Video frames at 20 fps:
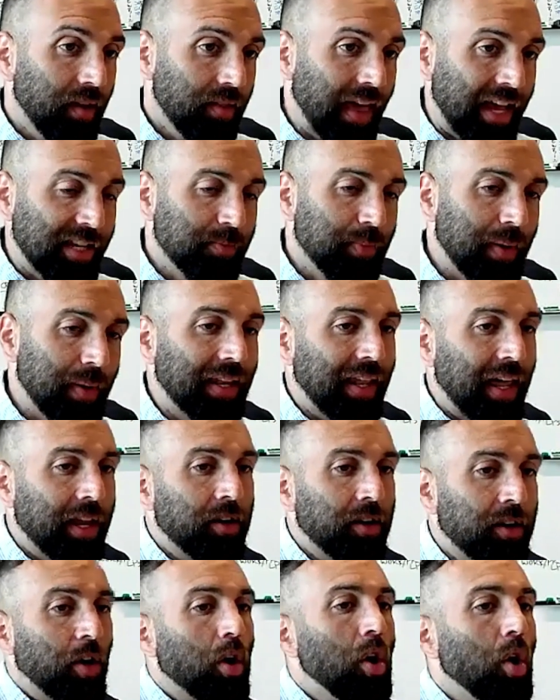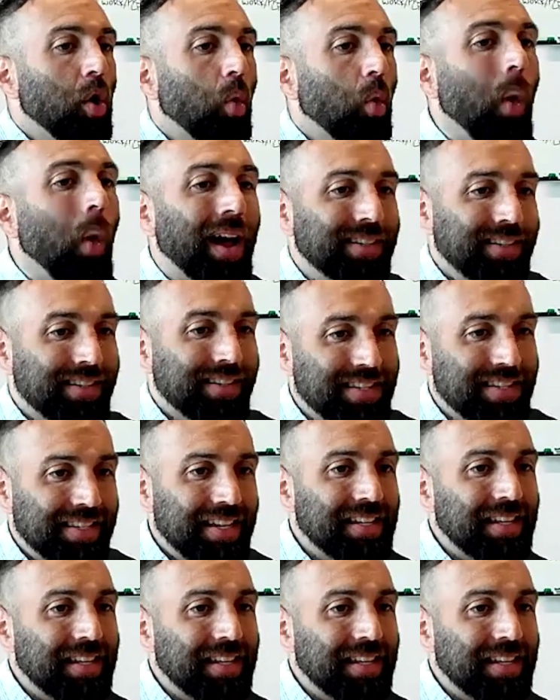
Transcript: the SBA lender wants to see